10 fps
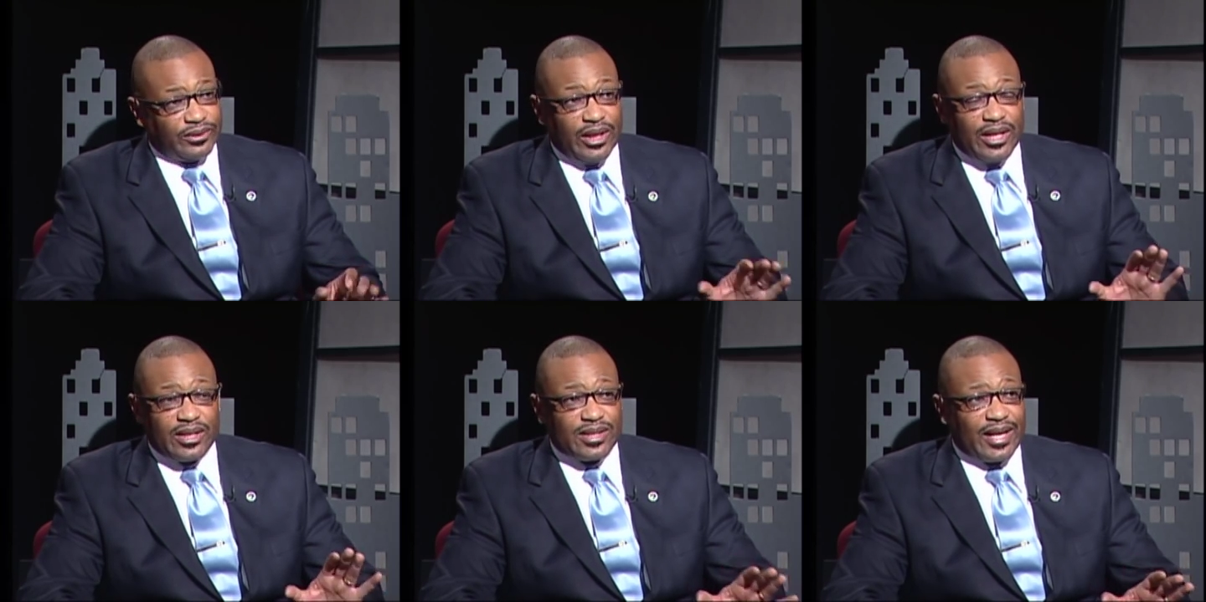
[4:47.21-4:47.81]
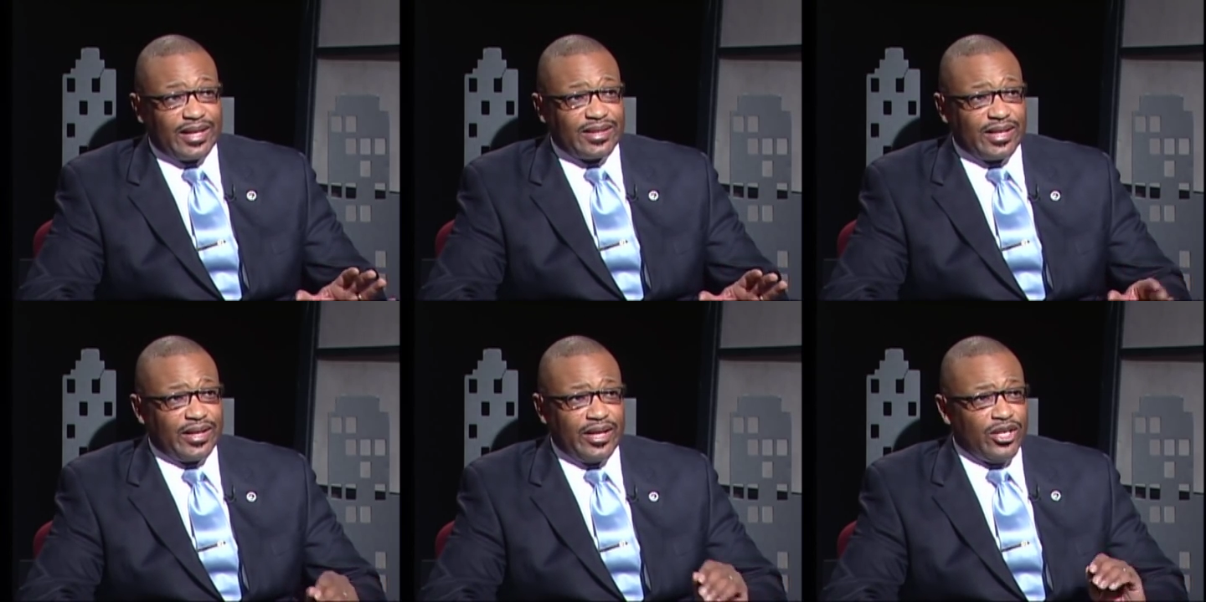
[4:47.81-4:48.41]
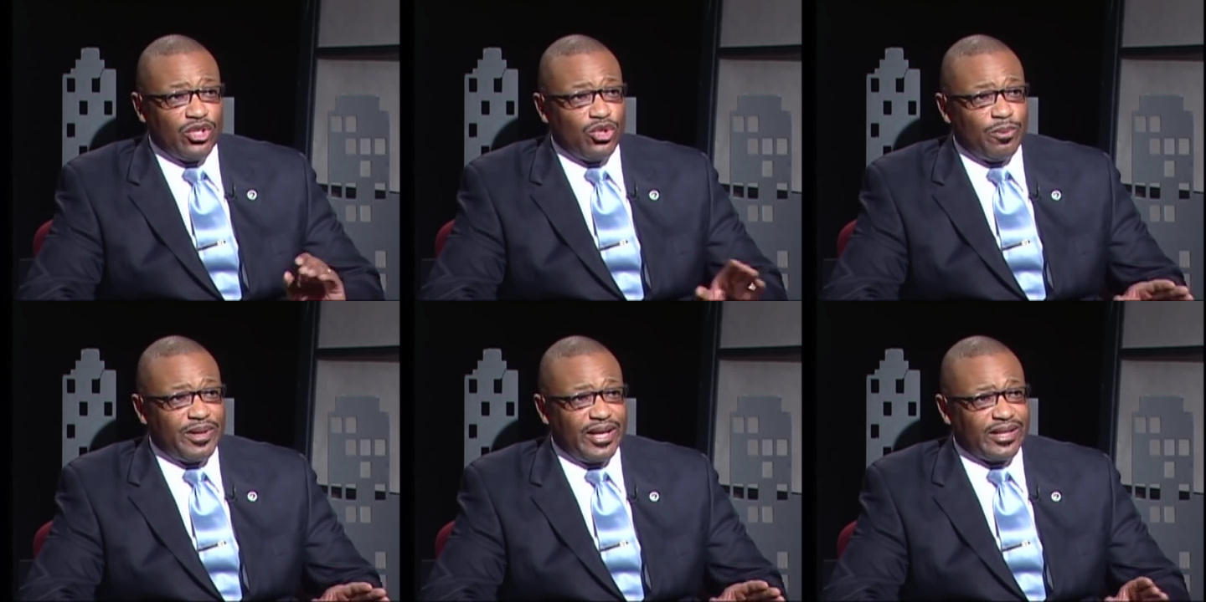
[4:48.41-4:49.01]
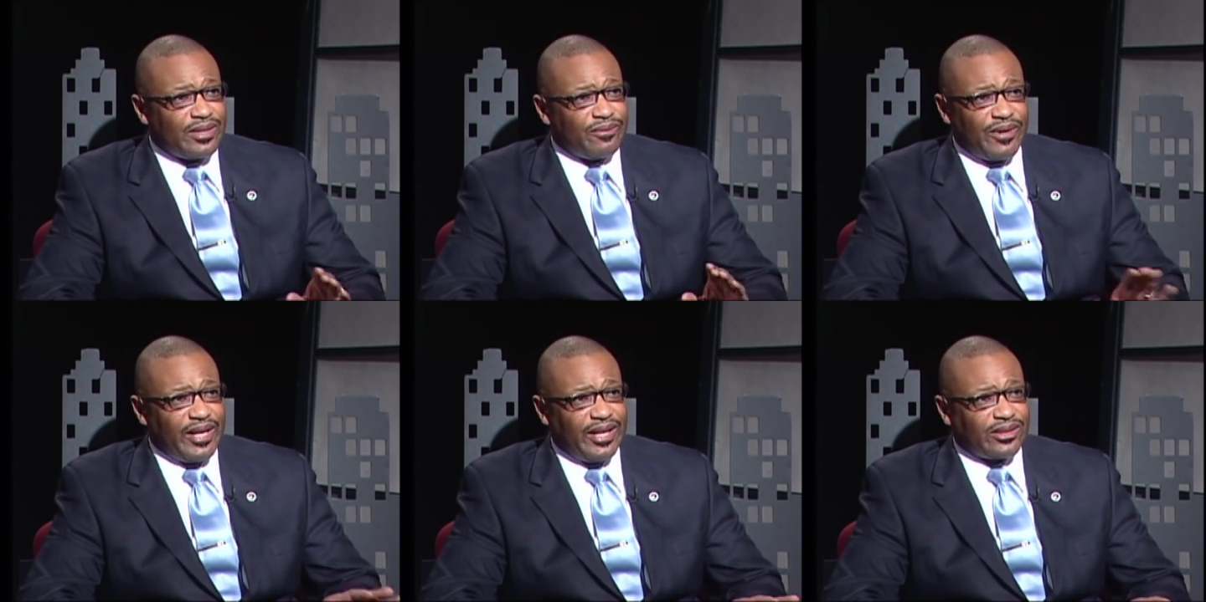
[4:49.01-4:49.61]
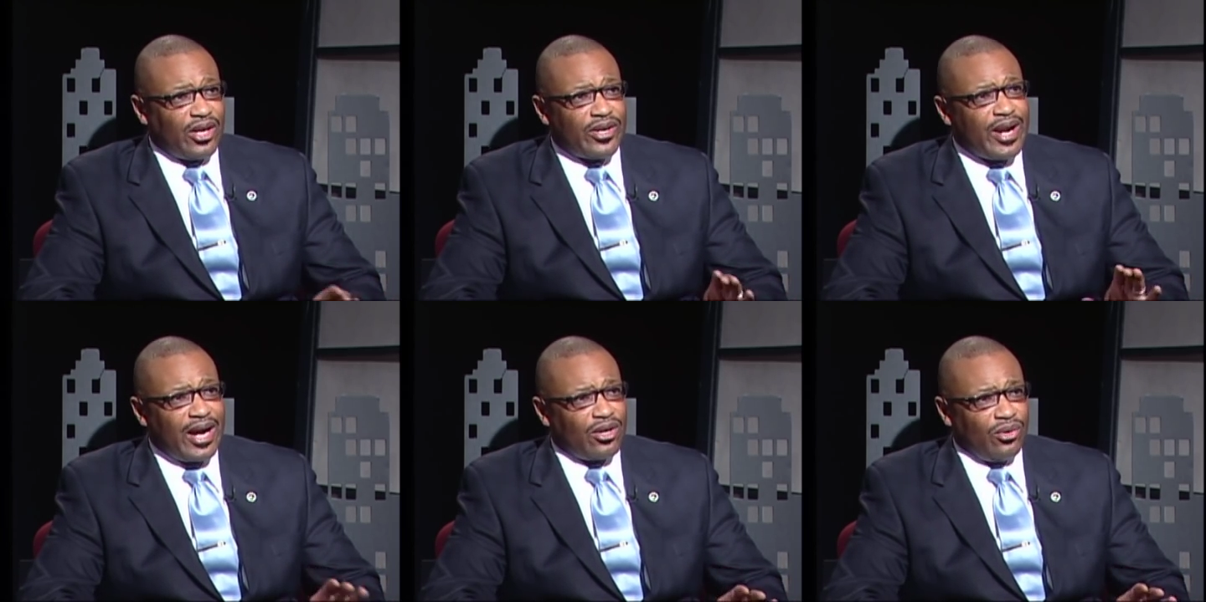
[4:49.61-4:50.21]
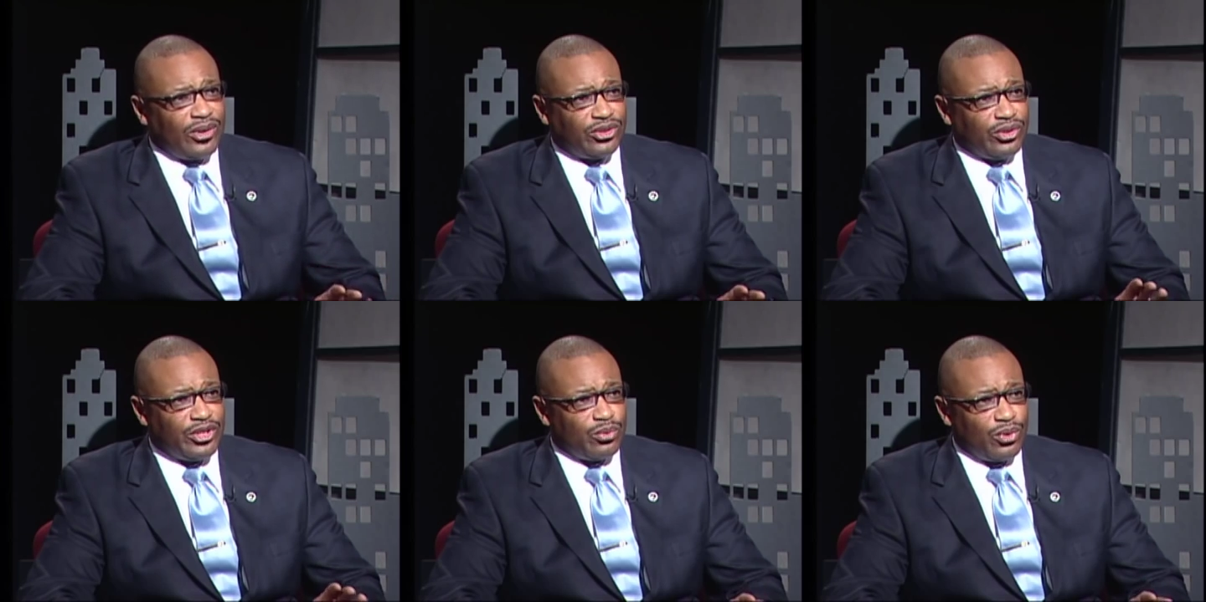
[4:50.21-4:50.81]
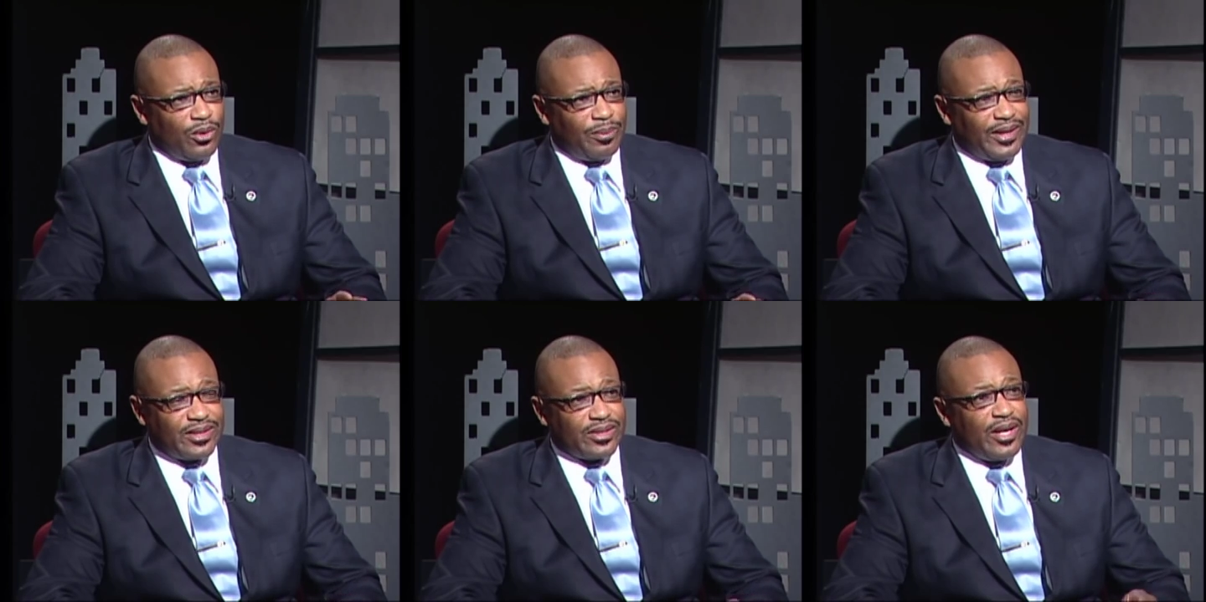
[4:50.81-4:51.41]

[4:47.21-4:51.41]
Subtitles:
Because like I said, UPS and FedEx are not going to these rural places.